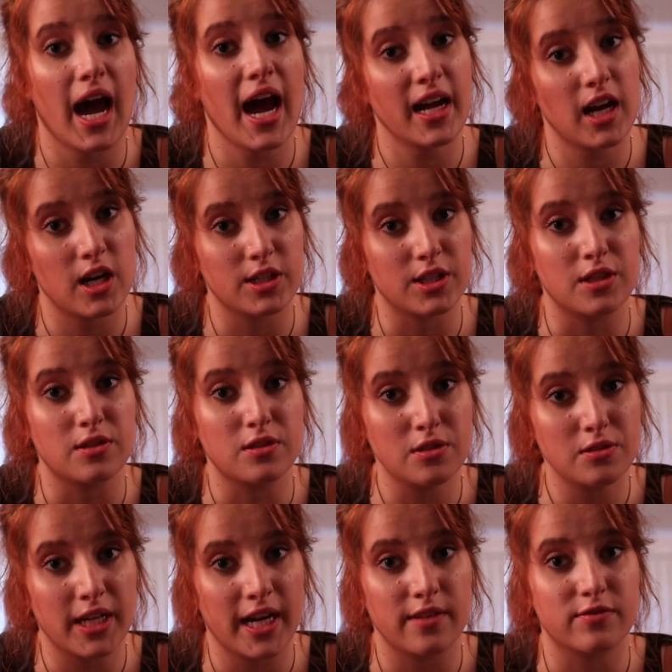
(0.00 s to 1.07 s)
I argued you
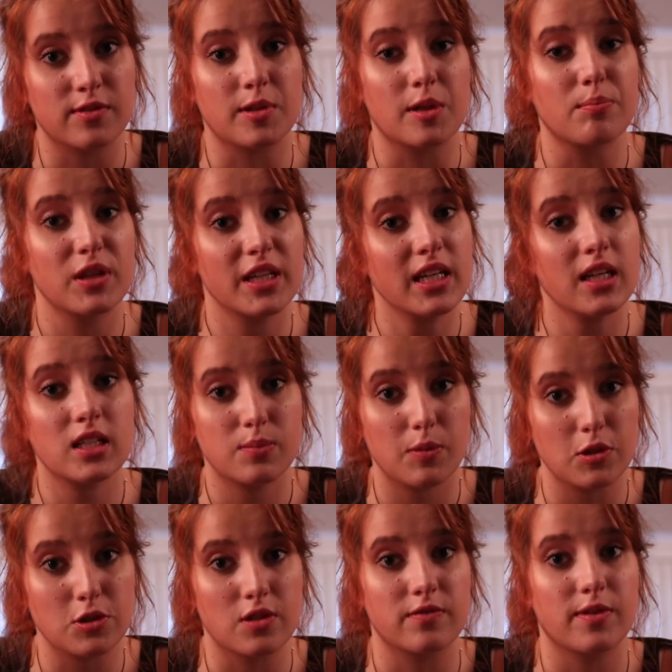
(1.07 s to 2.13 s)
down from complete
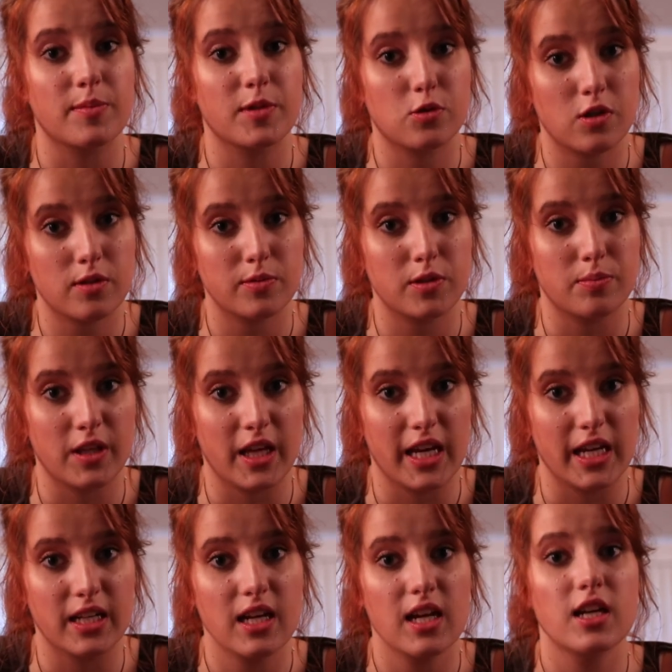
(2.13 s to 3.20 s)
expulsion from the corporal
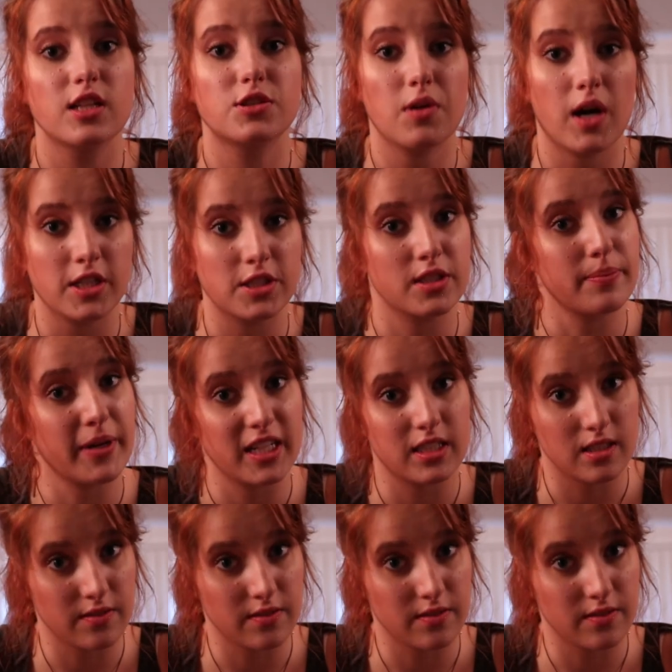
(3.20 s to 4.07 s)
plane to under the bed